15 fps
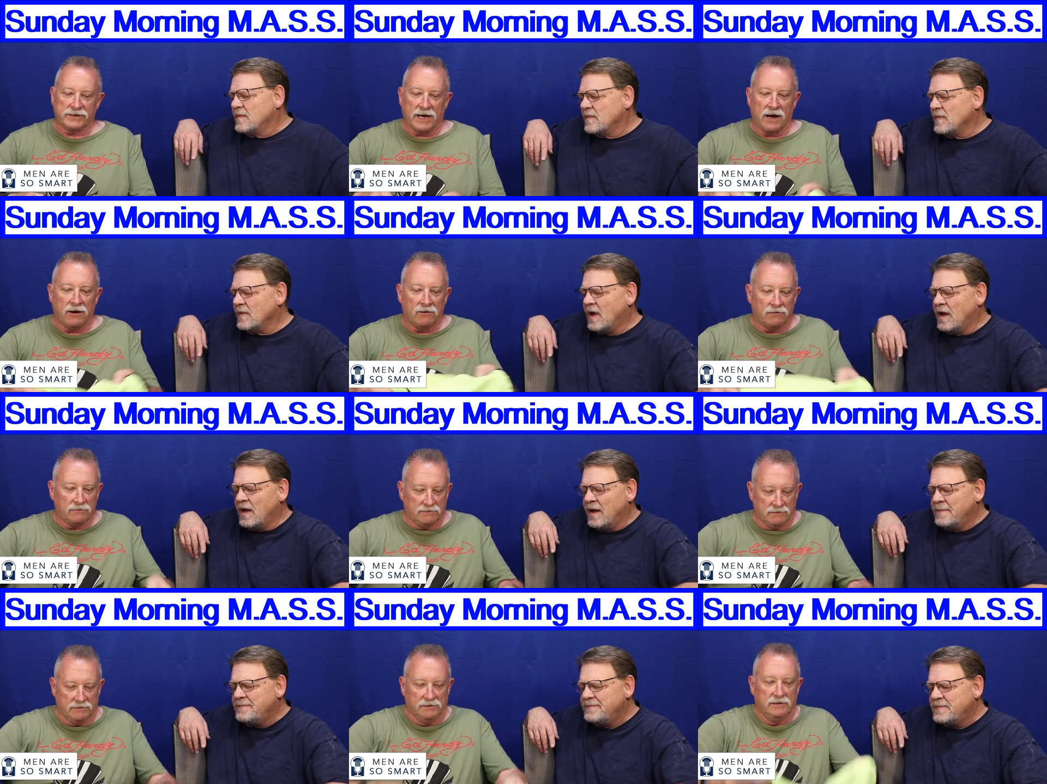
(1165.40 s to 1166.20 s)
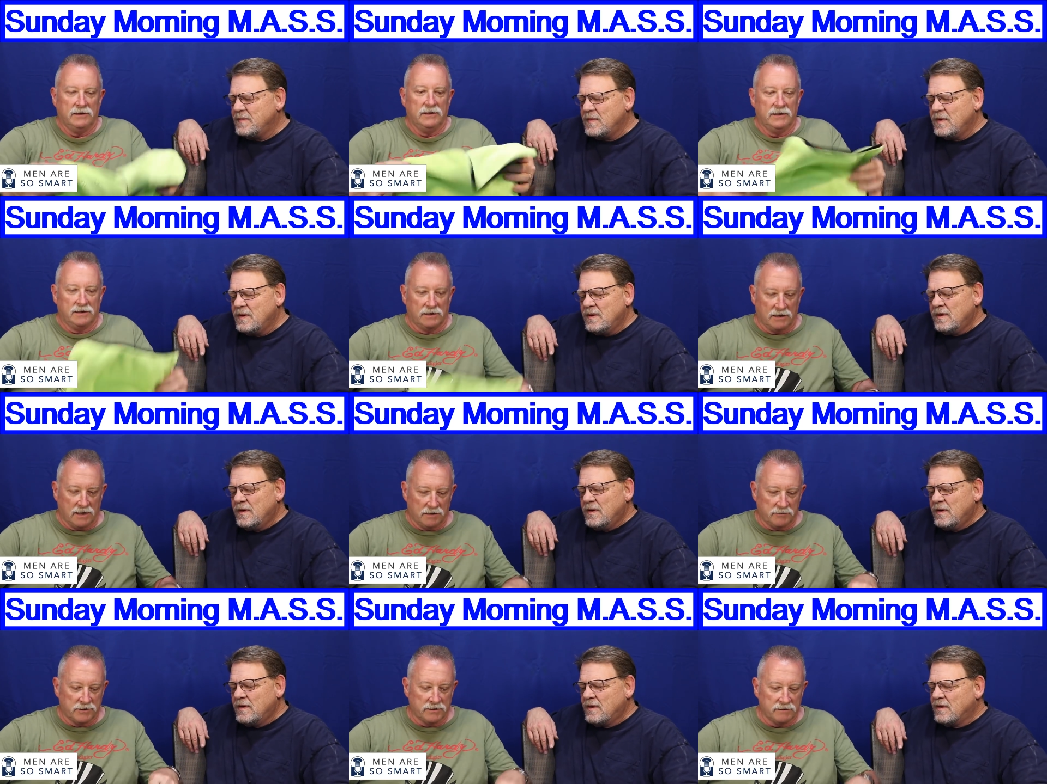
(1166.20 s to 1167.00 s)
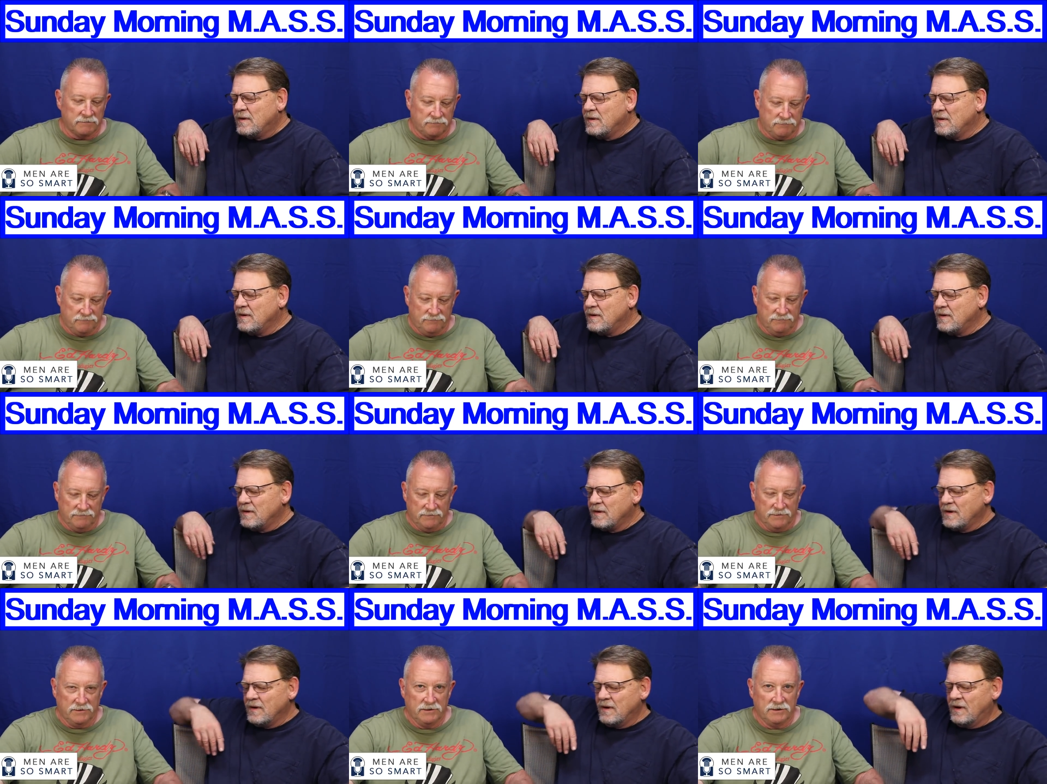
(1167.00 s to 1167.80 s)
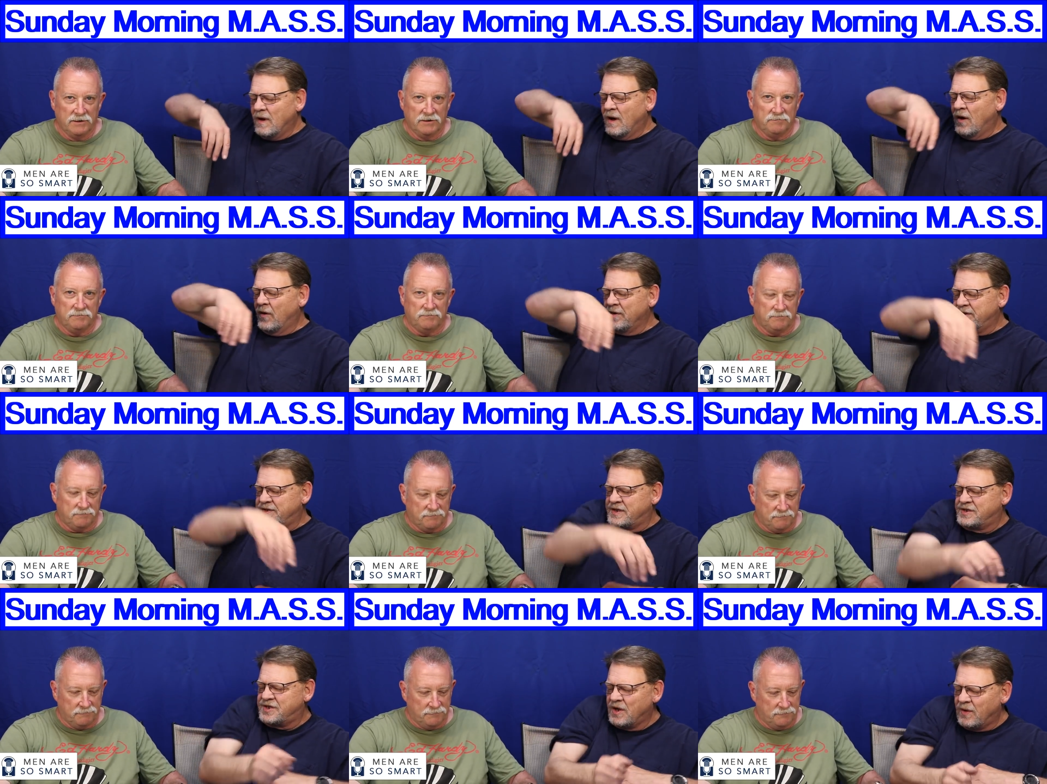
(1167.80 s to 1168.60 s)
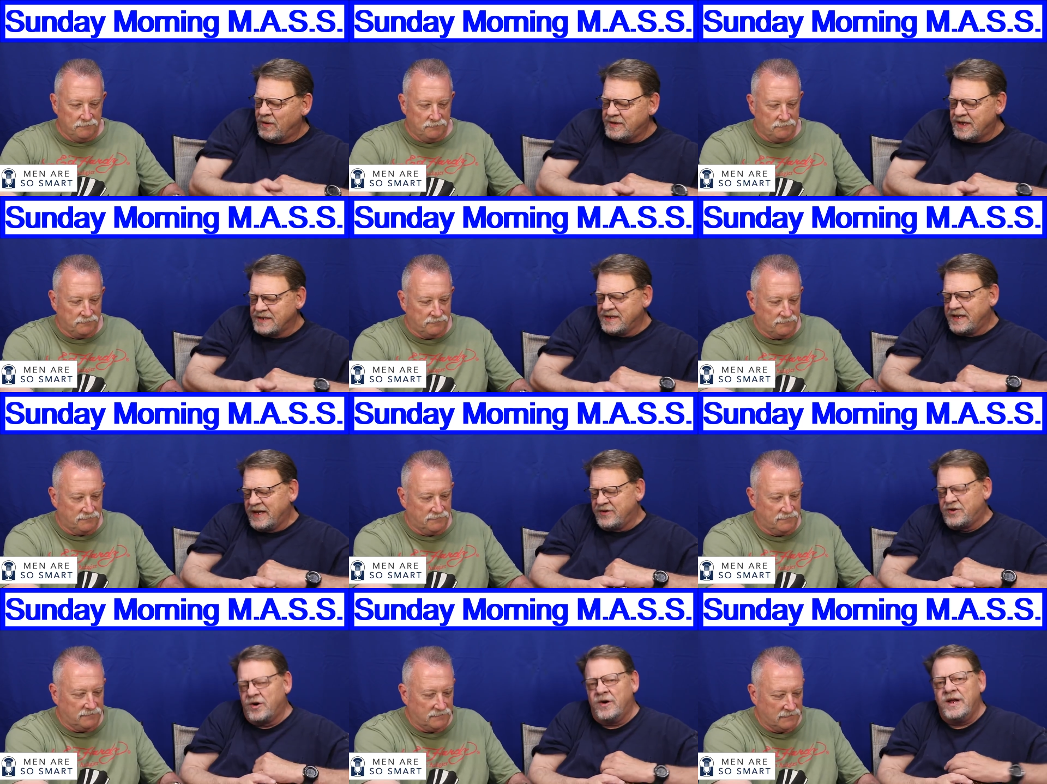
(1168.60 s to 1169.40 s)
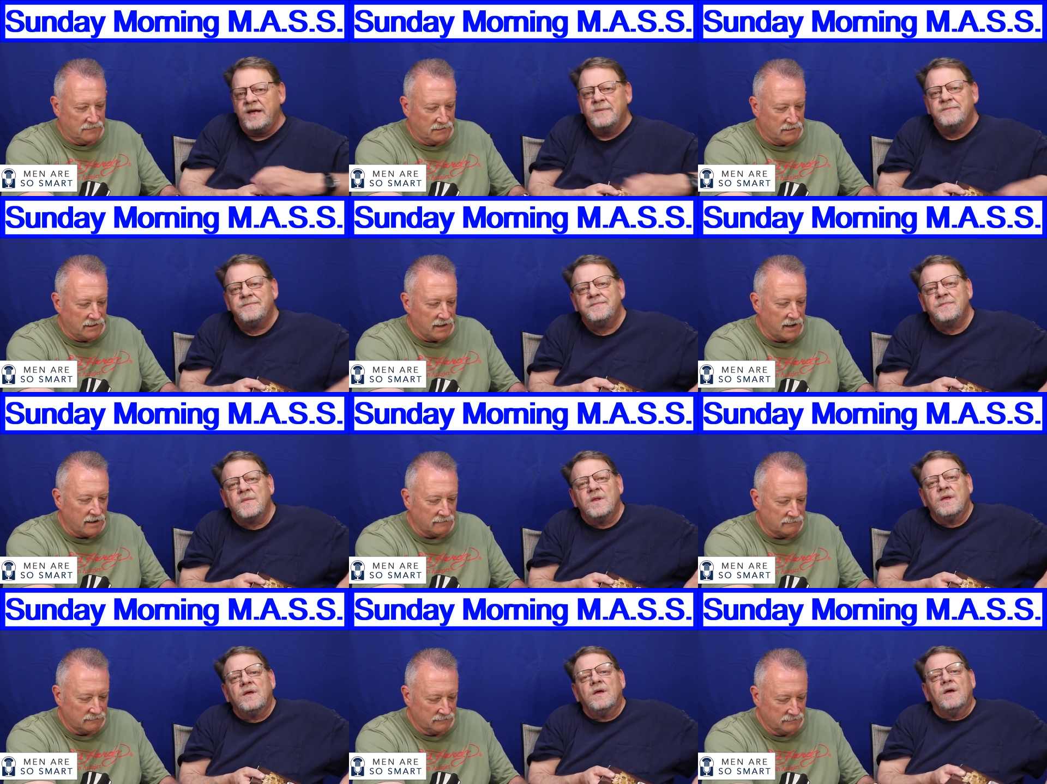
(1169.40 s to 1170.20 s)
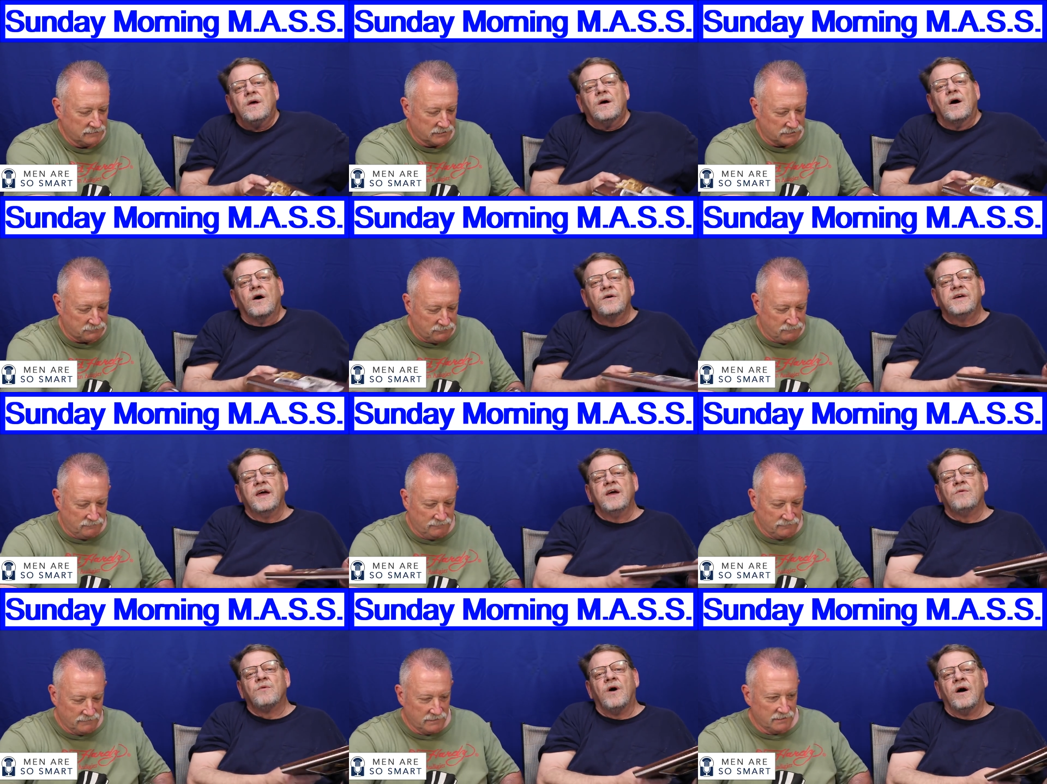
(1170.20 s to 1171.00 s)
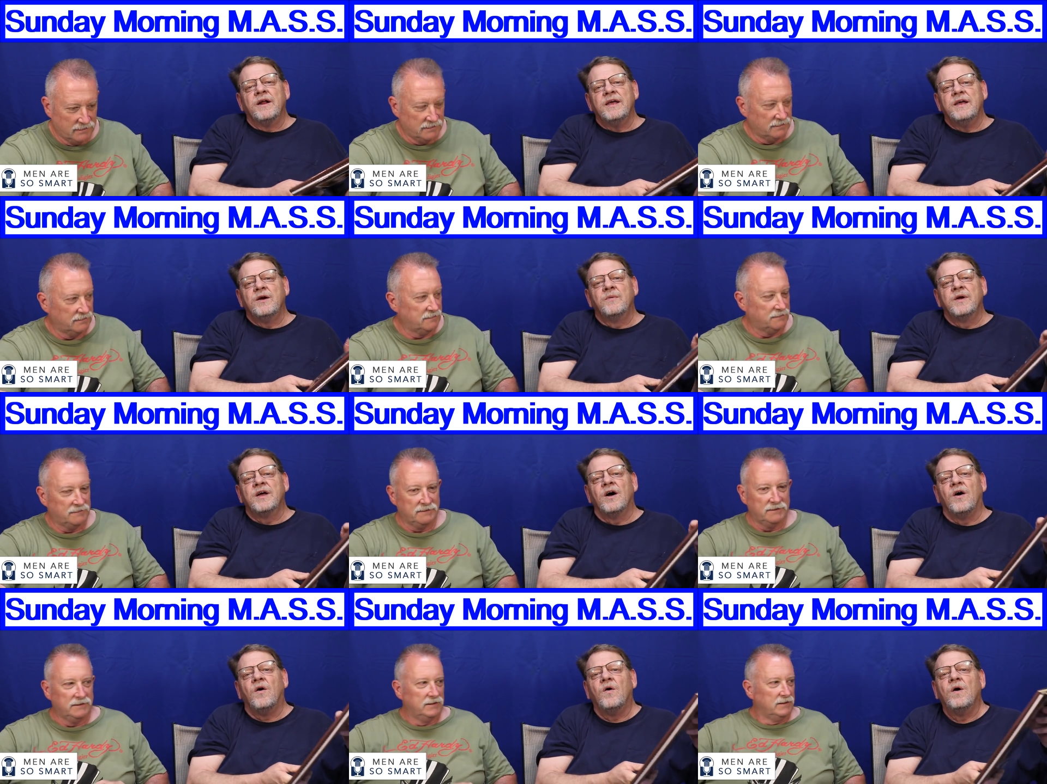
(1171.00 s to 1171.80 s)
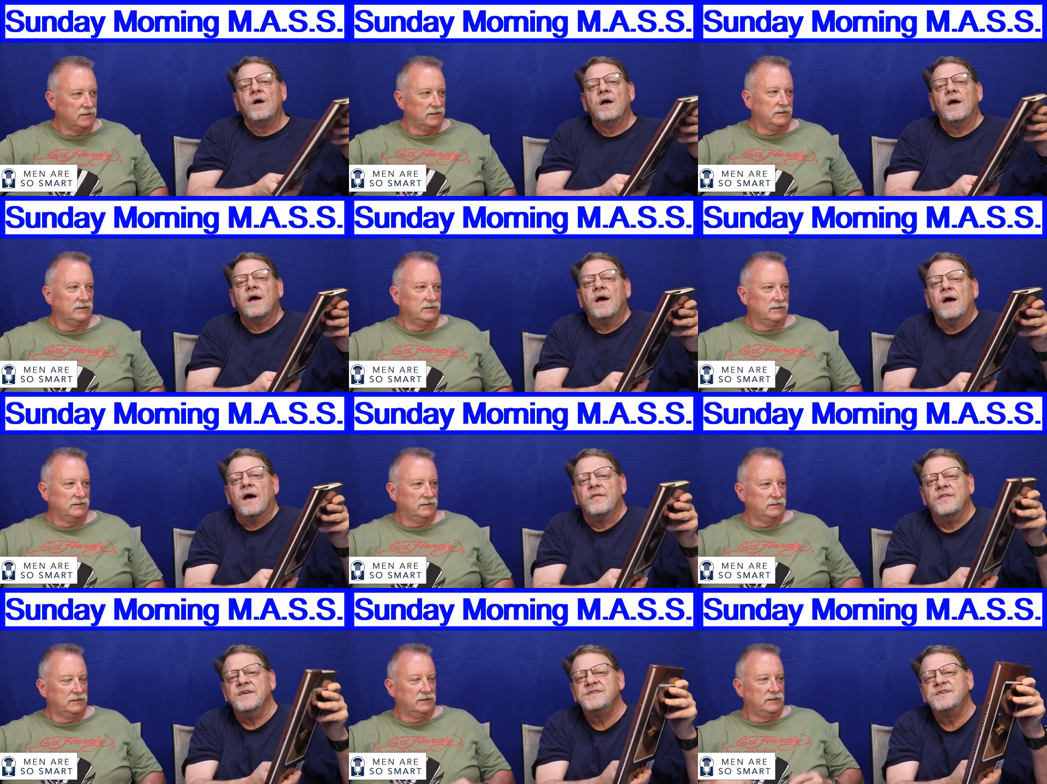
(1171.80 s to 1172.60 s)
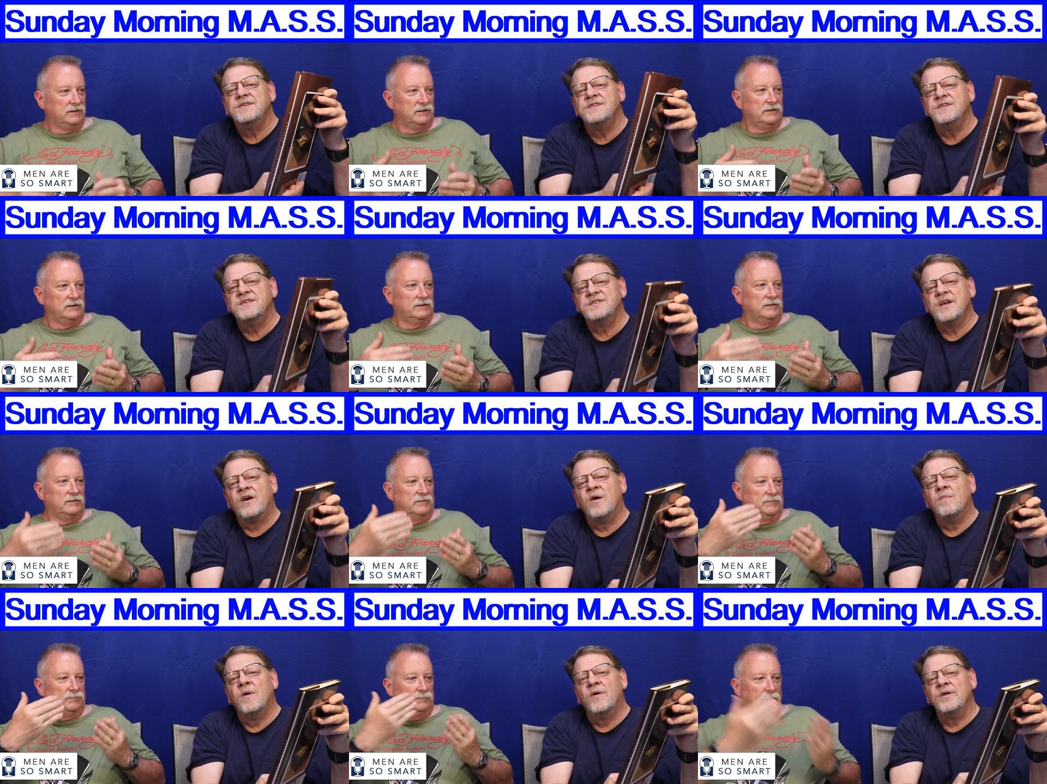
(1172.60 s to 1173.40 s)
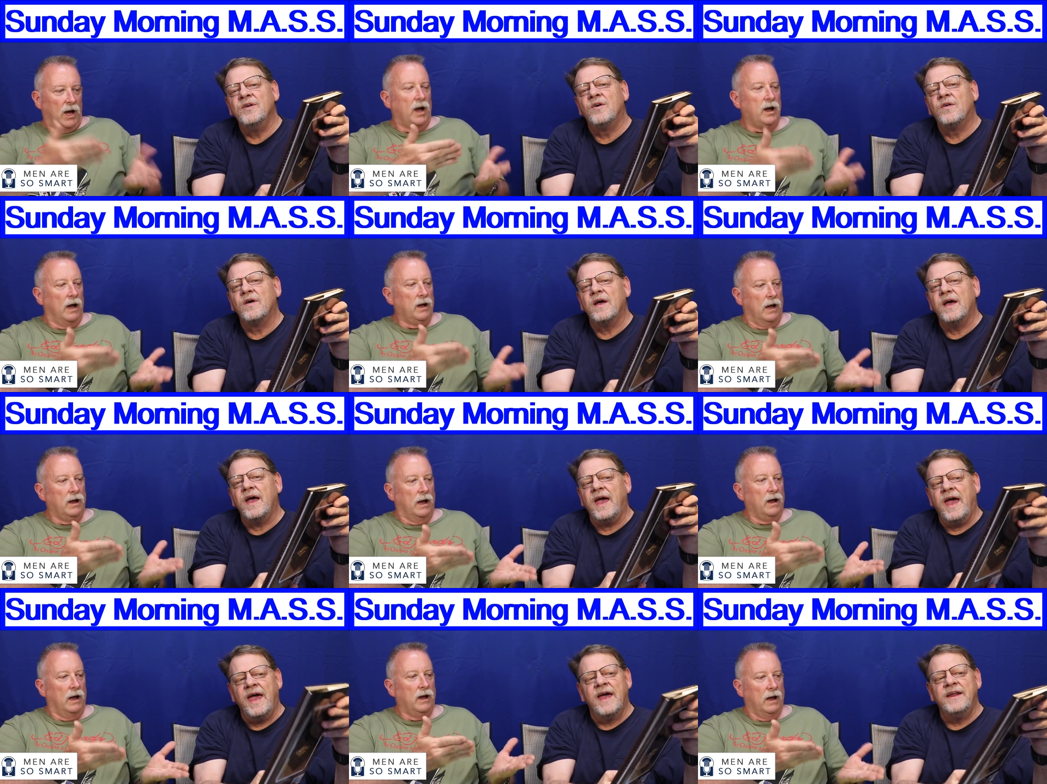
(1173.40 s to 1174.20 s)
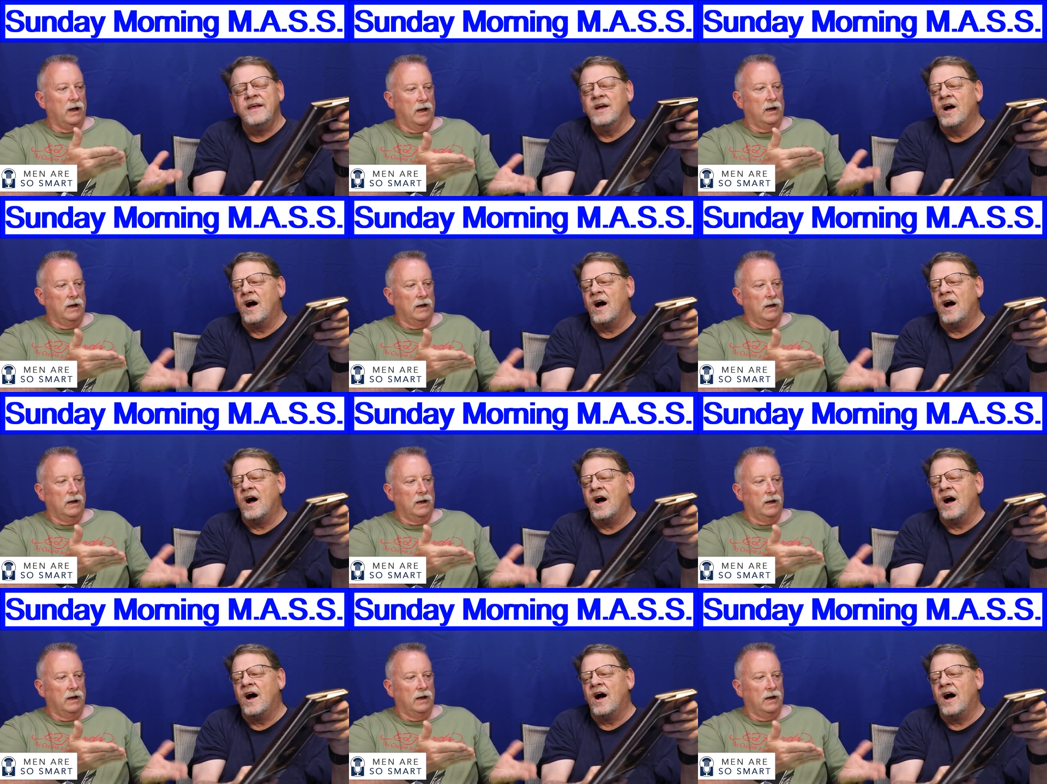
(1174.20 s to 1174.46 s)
Speaker 1: towel. Uh-huh. I'm going to... Oh, so it doesn't get dirty? Yeah. Okay, Ronnie, here we go. This is the ceremonial handing